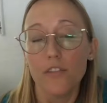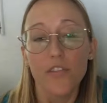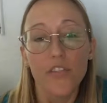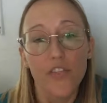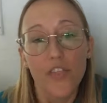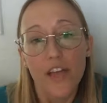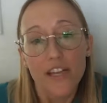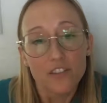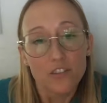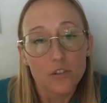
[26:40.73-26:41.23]

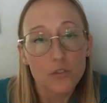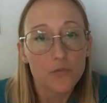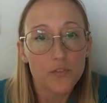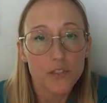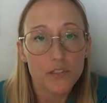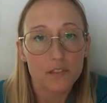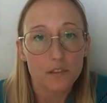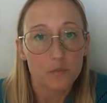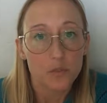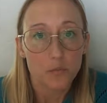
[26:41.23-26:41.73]
that just
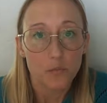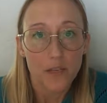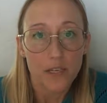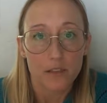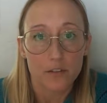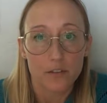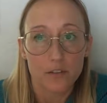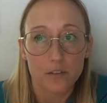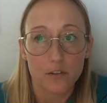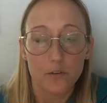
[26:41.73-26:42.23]
frees up
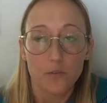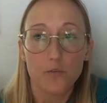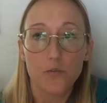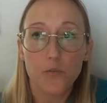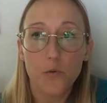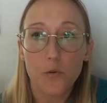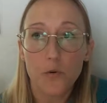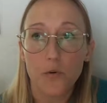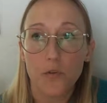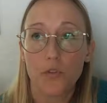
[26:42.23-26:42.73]
space
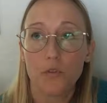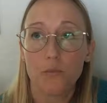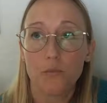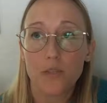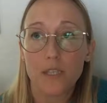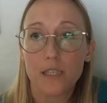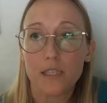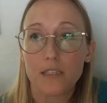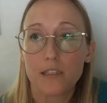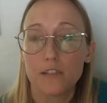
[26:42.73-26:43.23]
for the
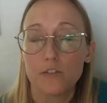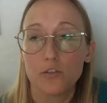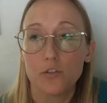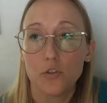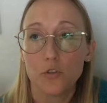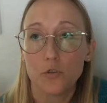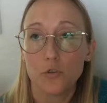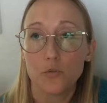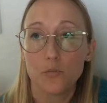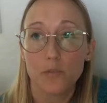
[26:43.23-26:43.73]
bees
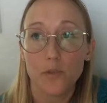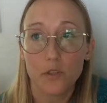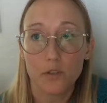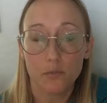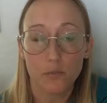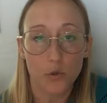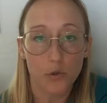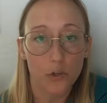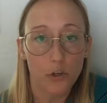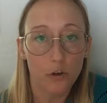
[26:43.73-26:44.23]
to build
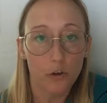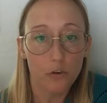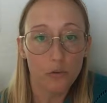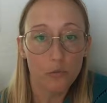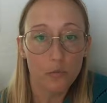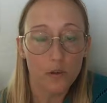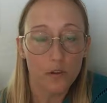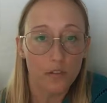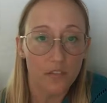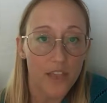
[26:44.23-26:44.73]
more
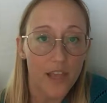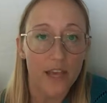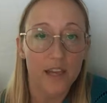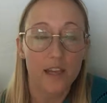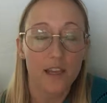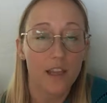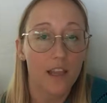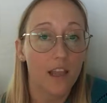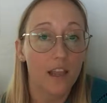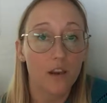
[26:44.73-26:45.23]
comb that
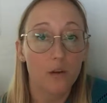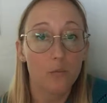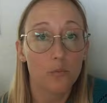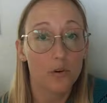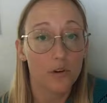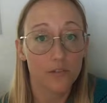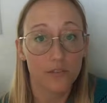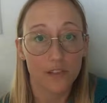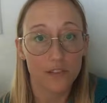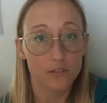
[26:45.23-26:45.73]
can
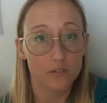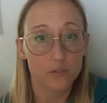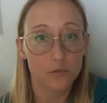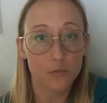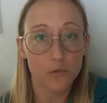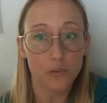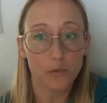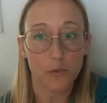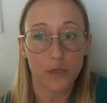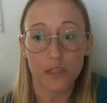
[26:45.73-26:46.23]
prevent
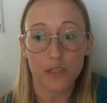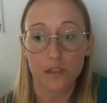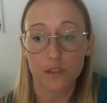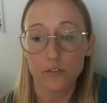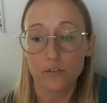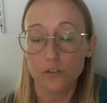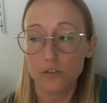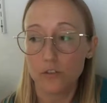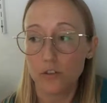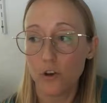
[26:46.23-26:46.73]
swarming.
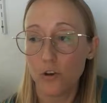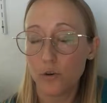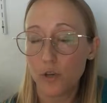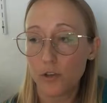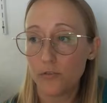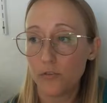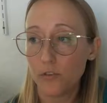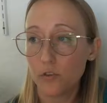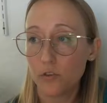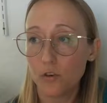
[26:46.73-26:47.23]
So
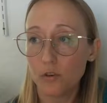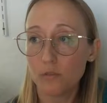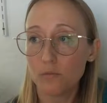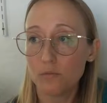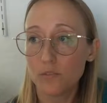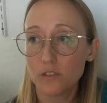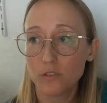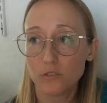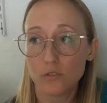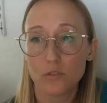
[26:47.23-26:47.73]
if you don't
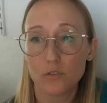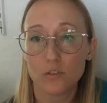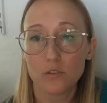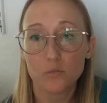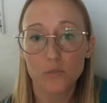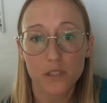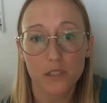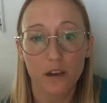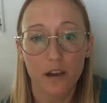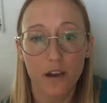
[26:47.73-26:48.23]
want to
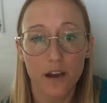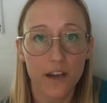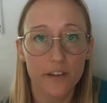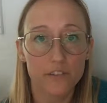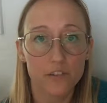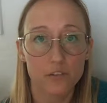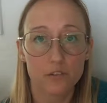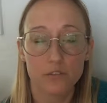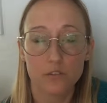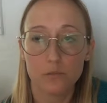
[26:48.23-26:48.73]
split
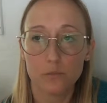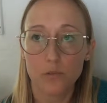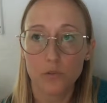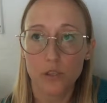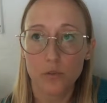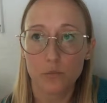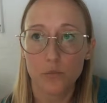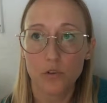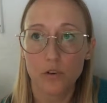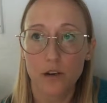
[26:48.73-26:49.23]
hives, you don't
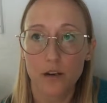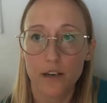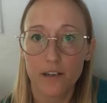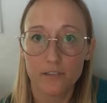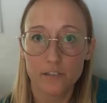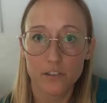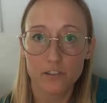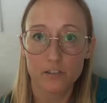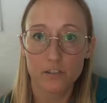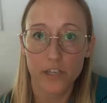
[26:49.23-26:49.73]
want more
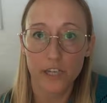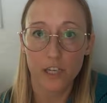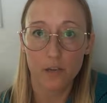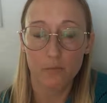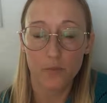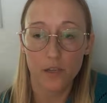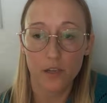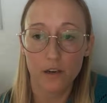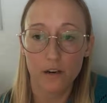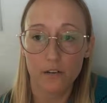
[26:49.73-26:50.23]
hives in your
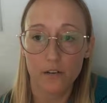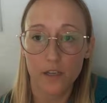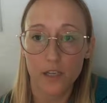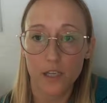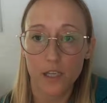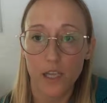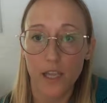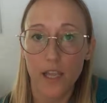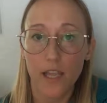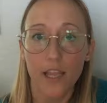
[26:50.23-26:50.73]

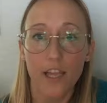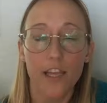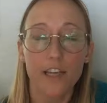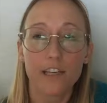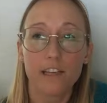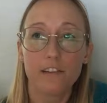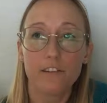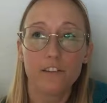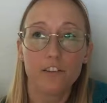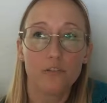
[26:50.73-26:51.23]
apiary, an
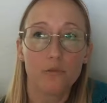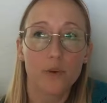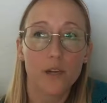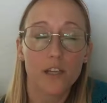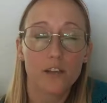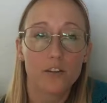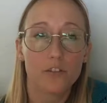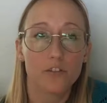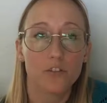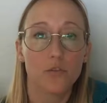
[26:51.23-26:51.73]
easy
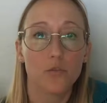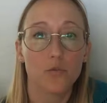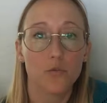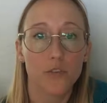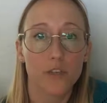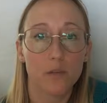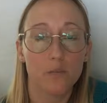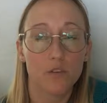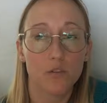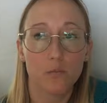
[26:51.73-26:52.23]
way to just
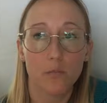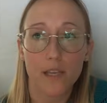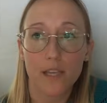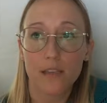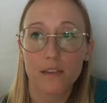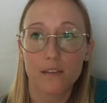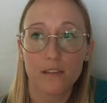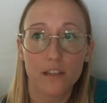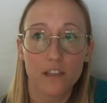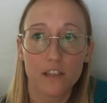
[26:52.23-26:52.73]
free up
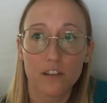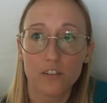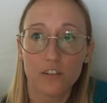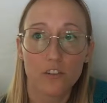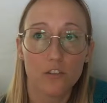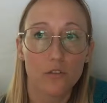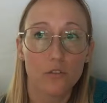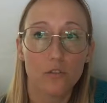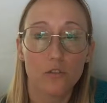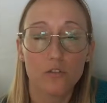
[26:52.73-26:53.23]
space is
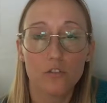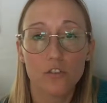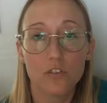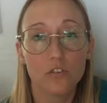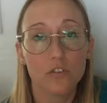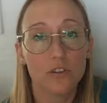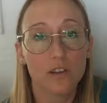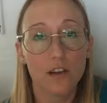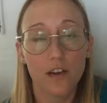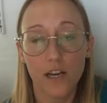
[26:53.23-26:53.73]
to
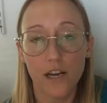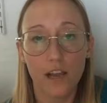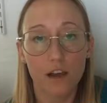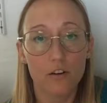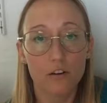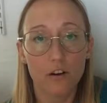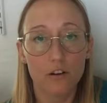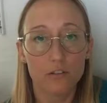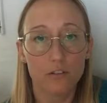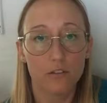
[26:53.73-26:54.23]
just cut
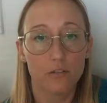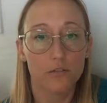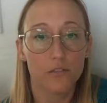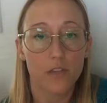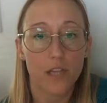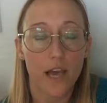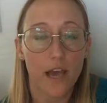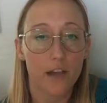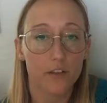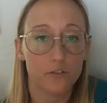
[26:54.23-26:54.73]
out all of
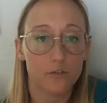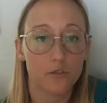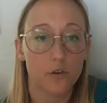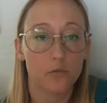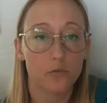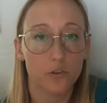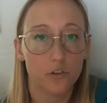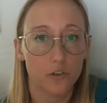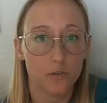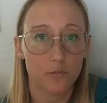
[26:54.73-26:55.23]
that
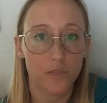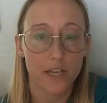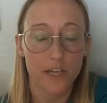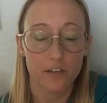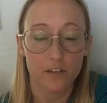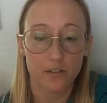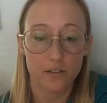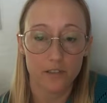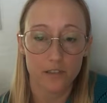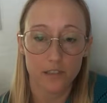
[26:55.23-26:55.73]
drone comb that
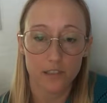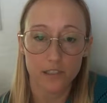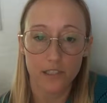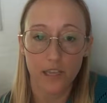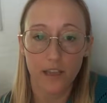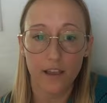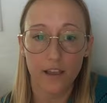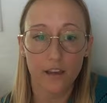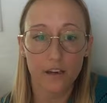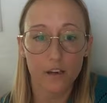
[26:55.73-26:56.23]
you're seeing.
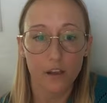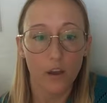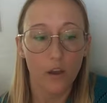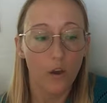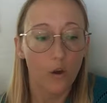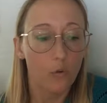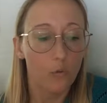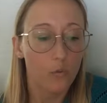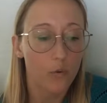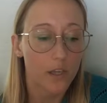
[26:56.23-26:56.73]
And
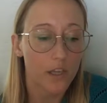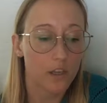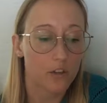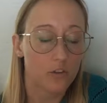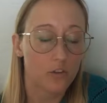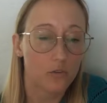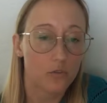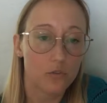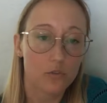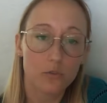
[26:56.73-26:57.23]
when
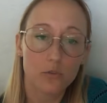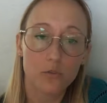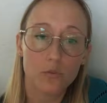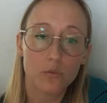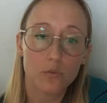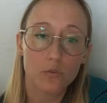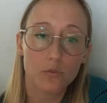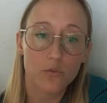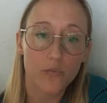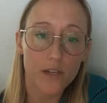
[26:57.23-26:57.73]
you
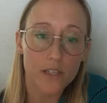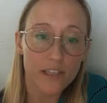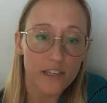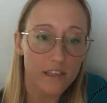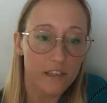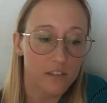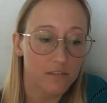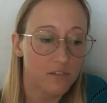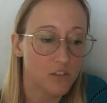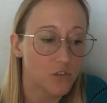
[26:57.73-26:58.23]
do
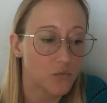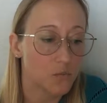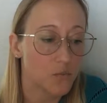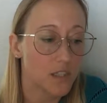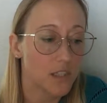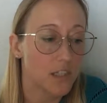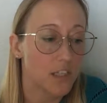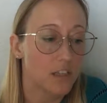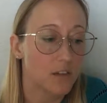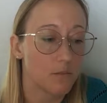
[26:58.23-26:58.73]
foundationless
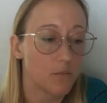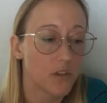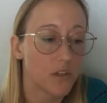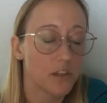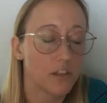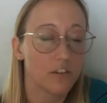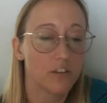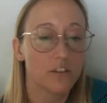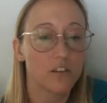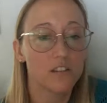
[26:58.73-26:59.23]

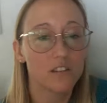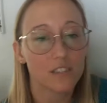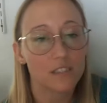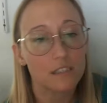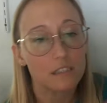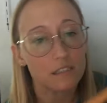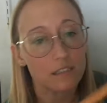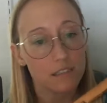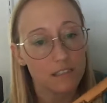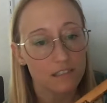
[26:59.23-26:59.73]
beekeeping, you're going to
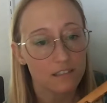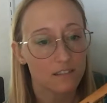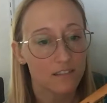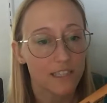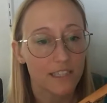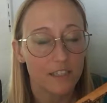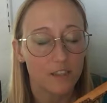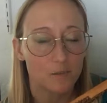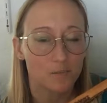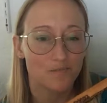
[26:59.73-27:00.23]
see
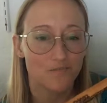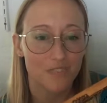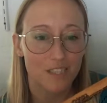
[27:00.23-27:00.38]
a